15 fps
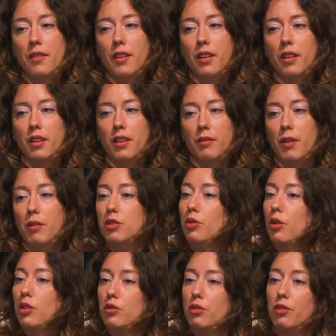I was
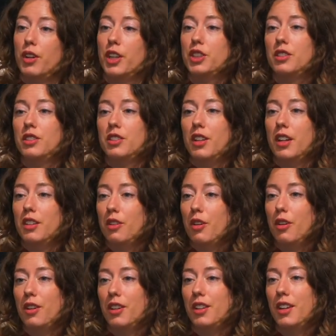talking to a fashion designer
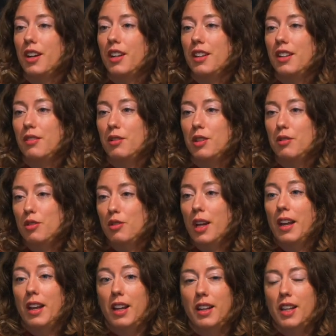earlier, and we were
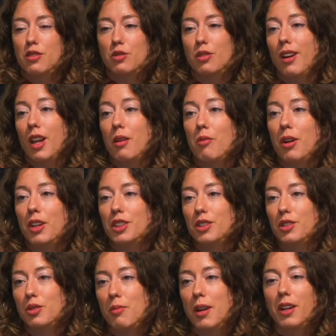thinking like, let's do a collaboration
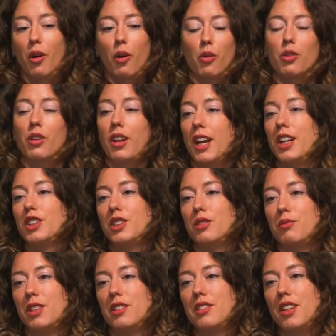to make a whole collection
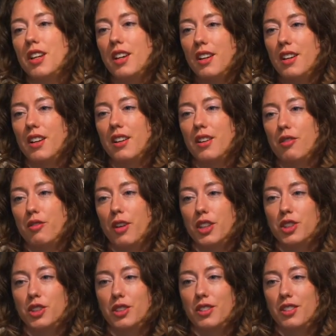with
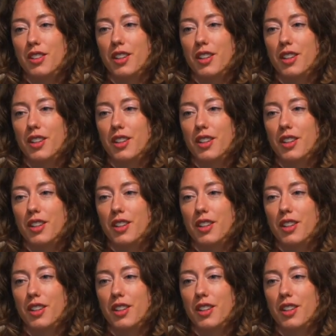fashion,